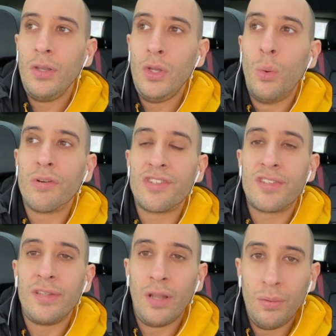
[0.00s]
you are
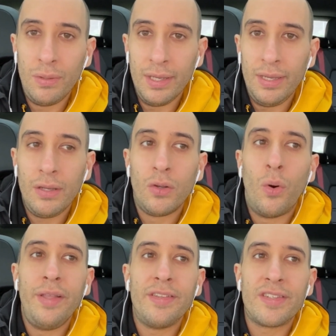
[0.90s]
slowly
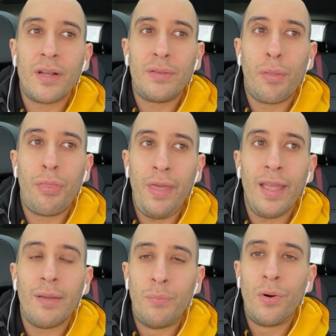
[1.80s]
going to start to
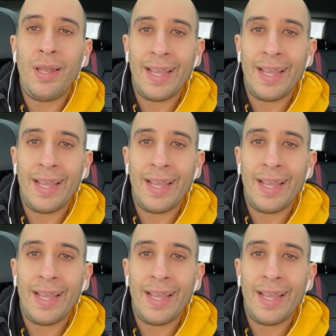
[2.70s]
think more